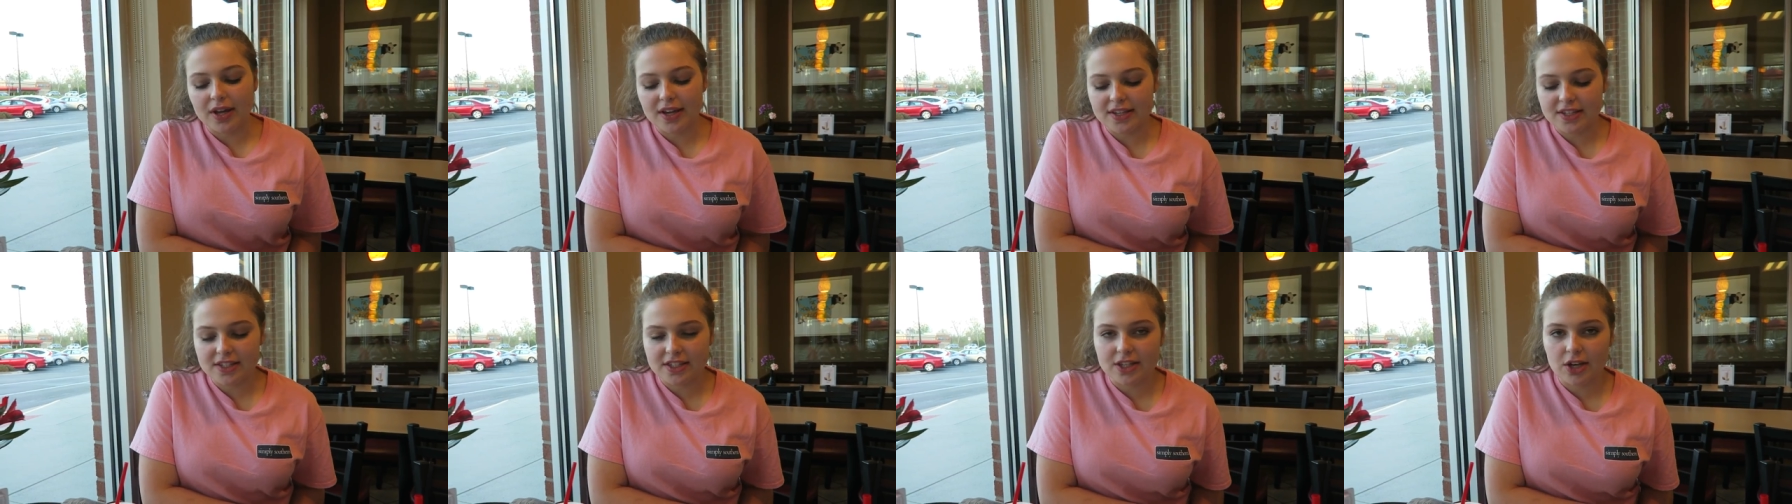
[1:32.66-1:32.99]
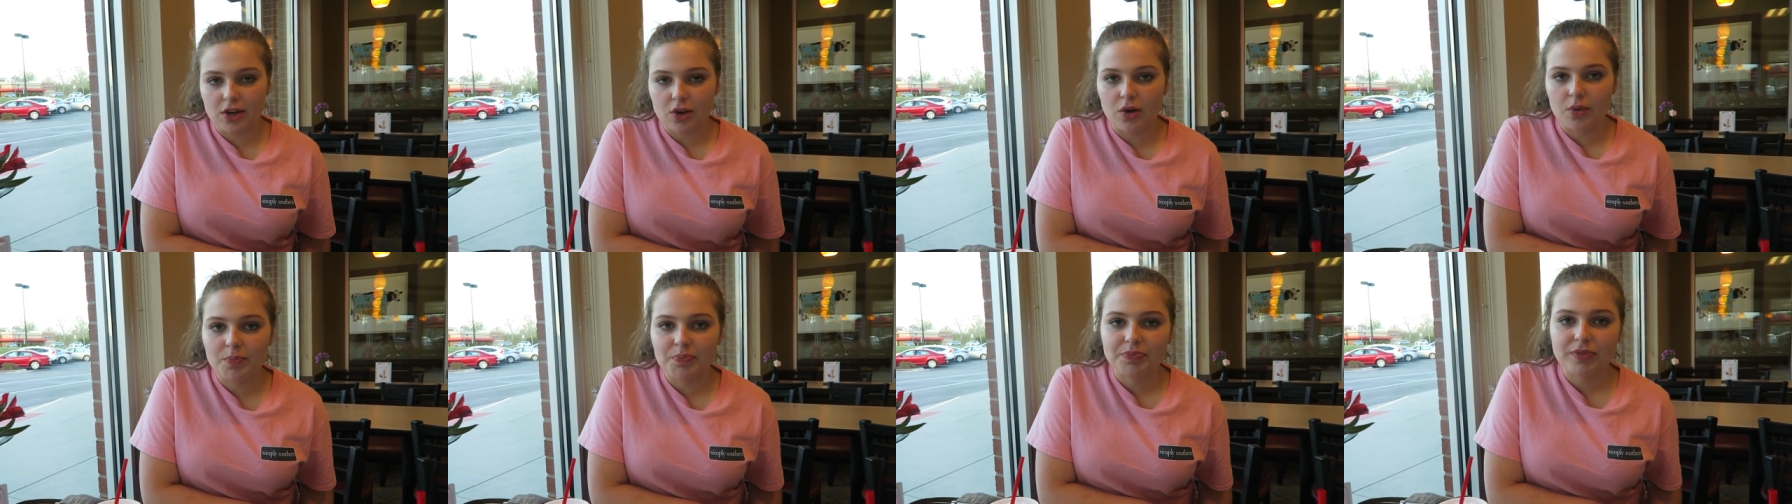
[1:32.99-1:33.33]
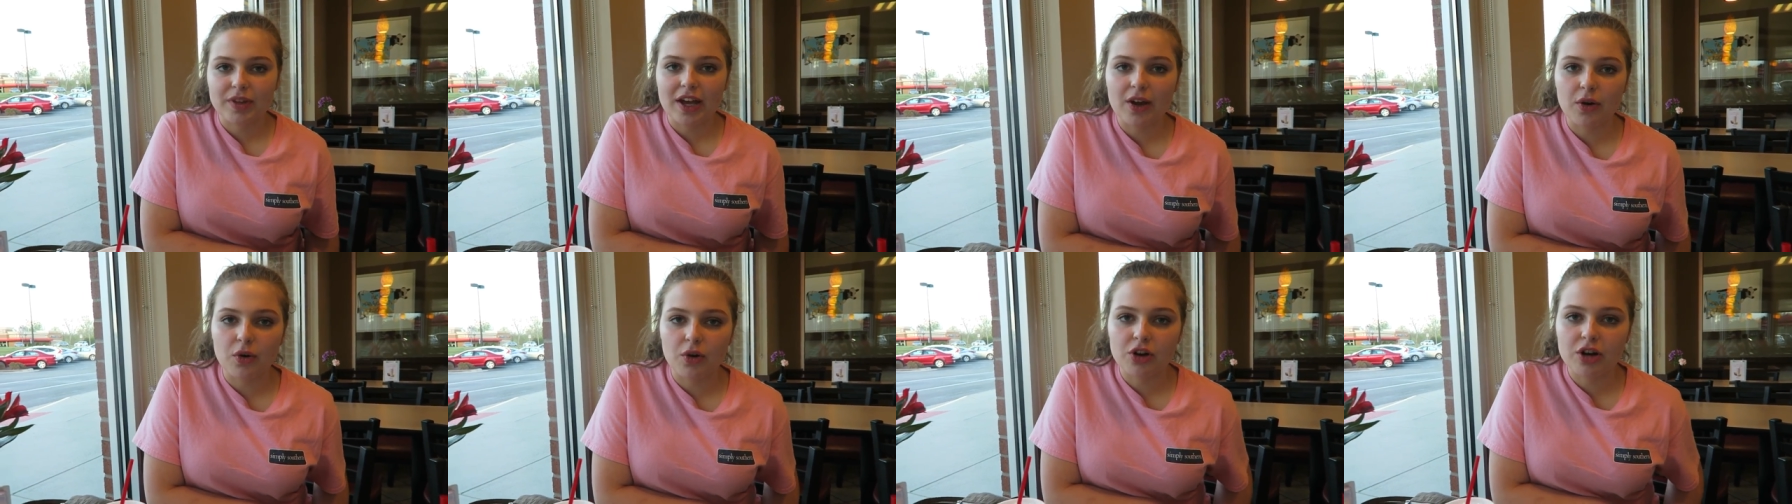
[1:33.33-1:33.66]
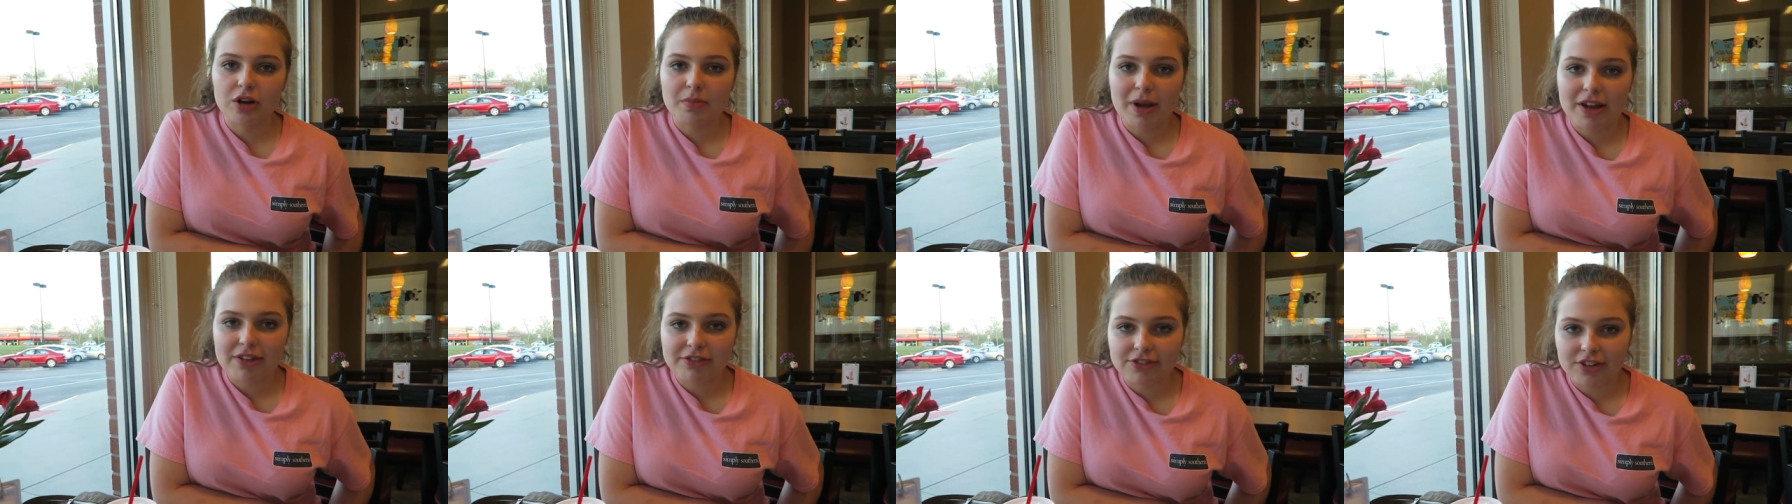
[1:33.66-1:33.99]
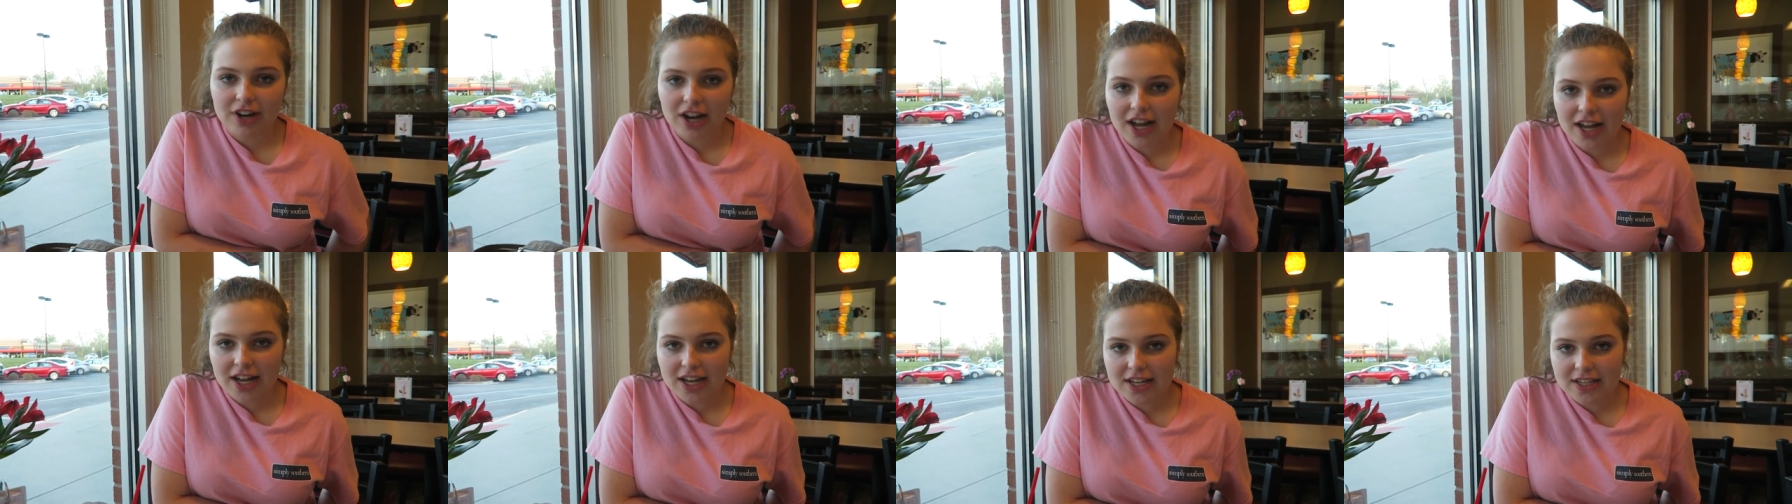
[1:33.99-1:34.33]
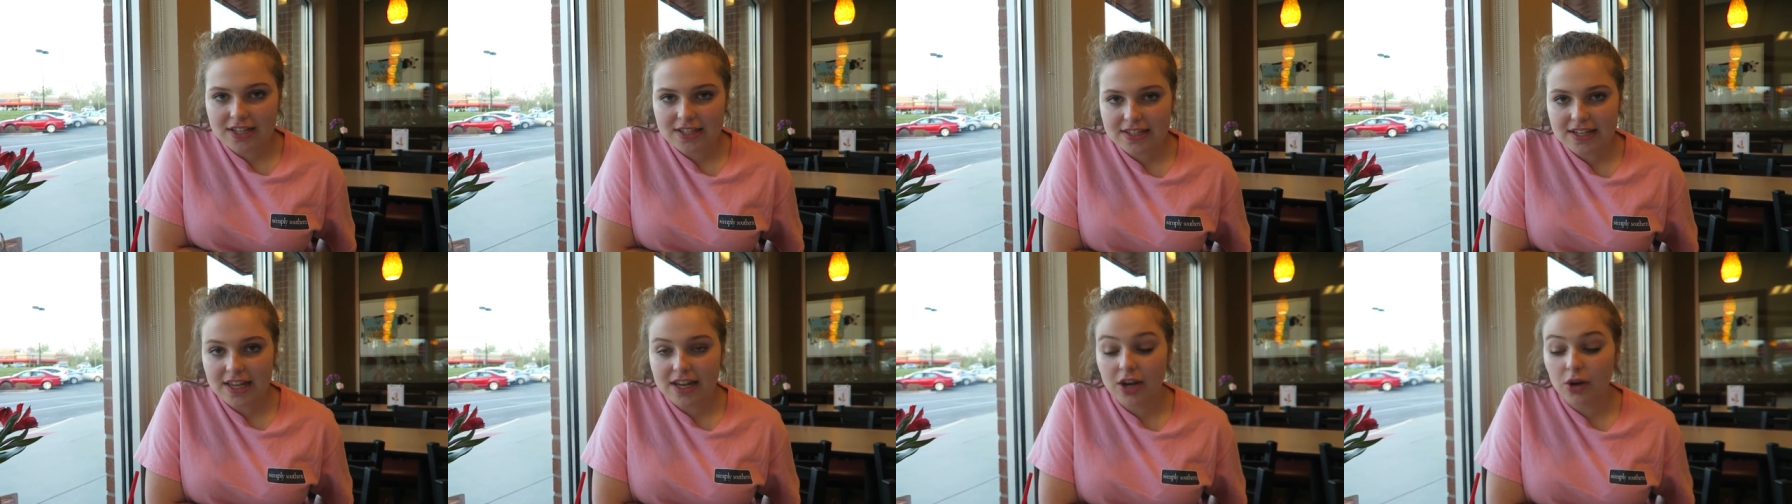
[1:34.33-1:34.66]
Okay, so I ordered my
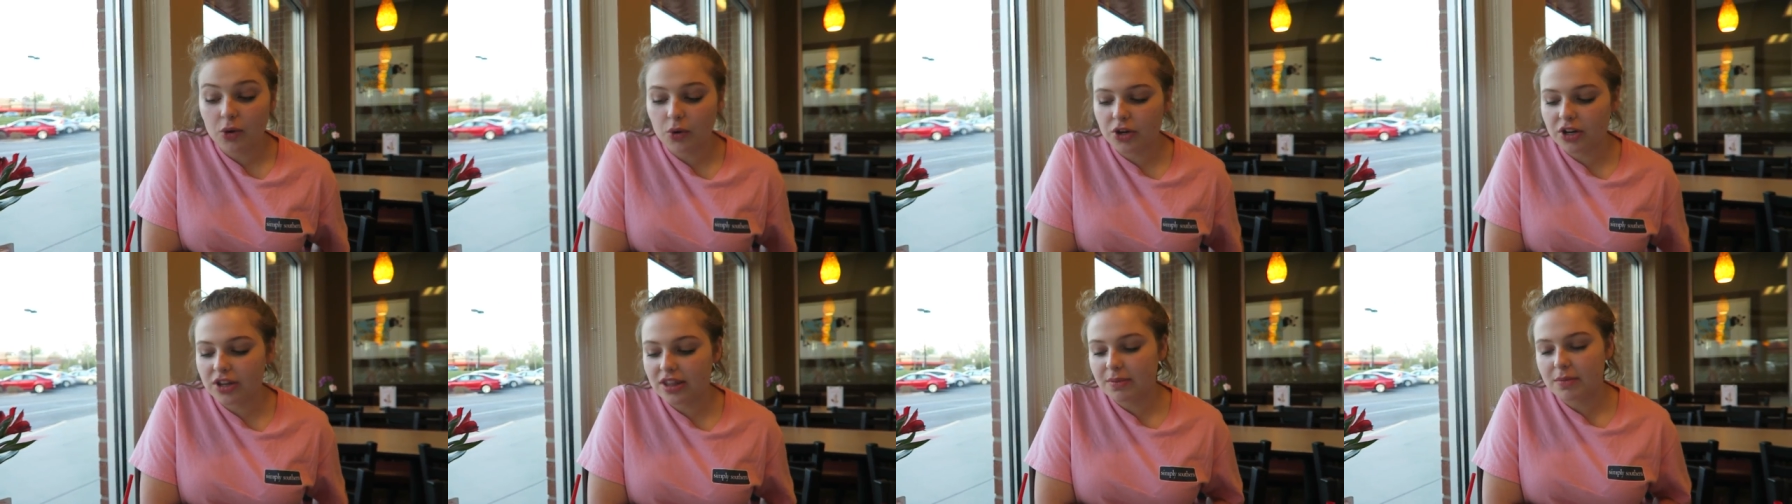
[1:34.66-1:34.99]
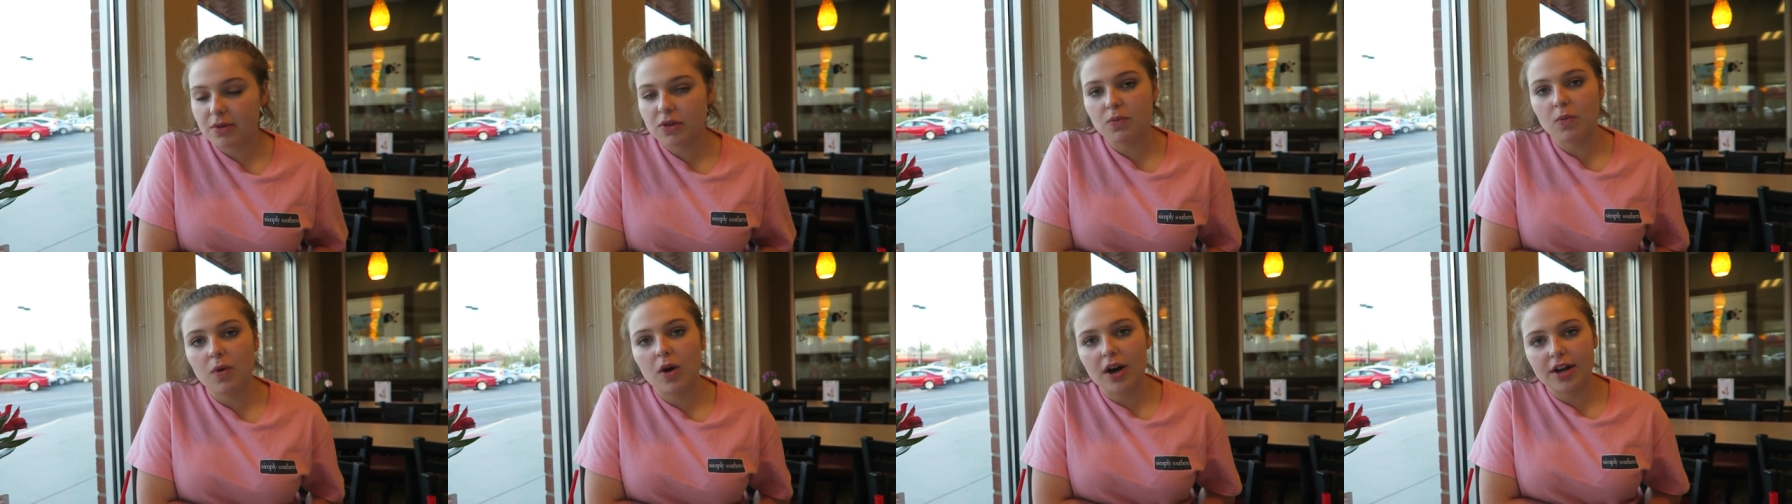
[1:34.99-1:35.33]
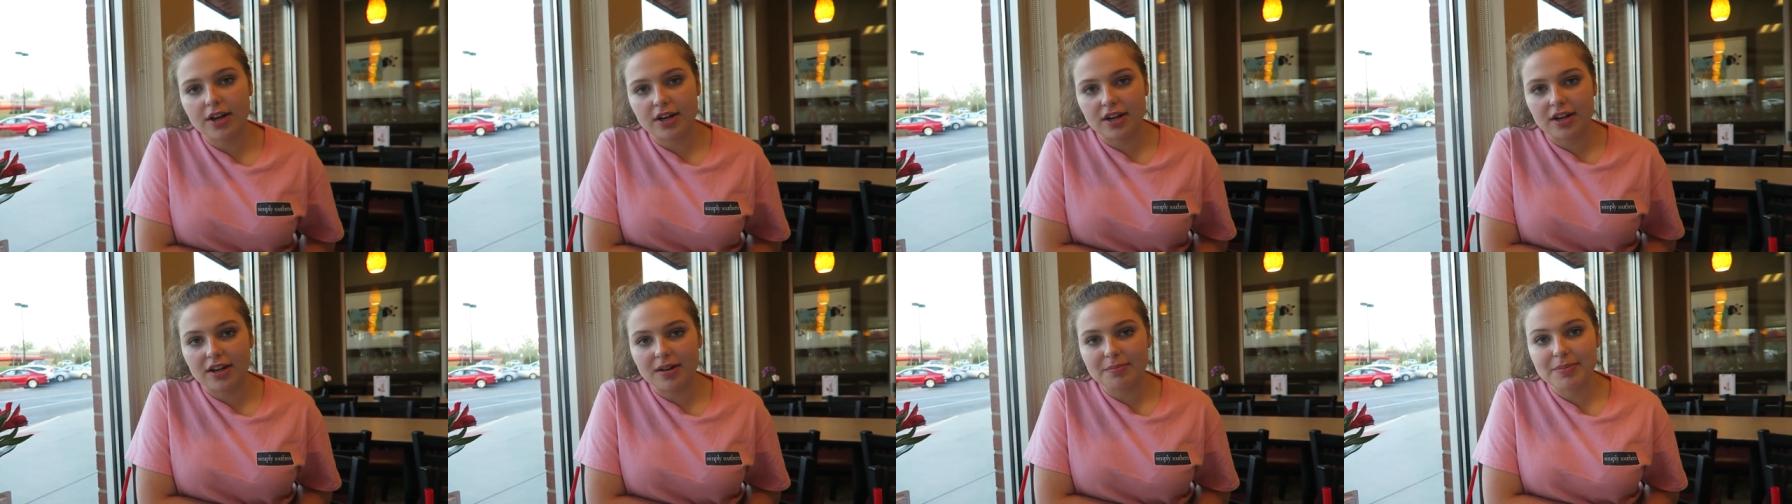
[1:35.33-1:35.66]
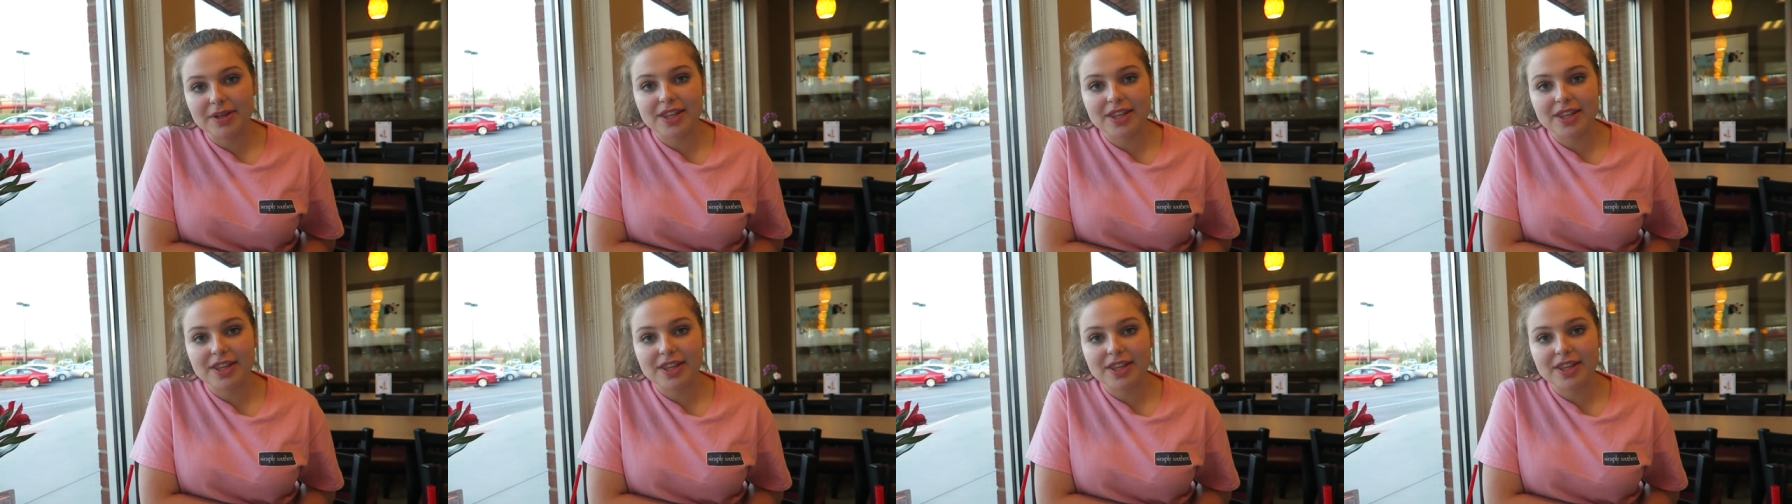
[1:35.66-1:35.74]
fries and I ordered them with water,